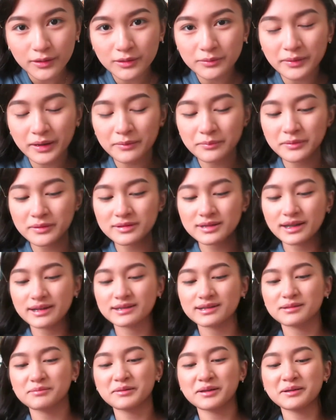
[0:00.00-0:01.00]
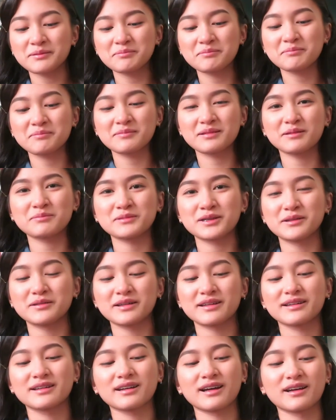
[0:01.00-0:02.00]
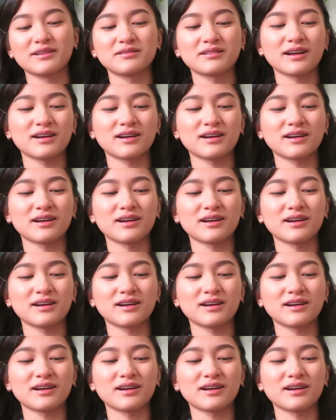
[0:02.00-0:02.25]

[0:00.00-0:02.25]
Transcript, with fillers: Ooh, my boo texted me. I'm joking.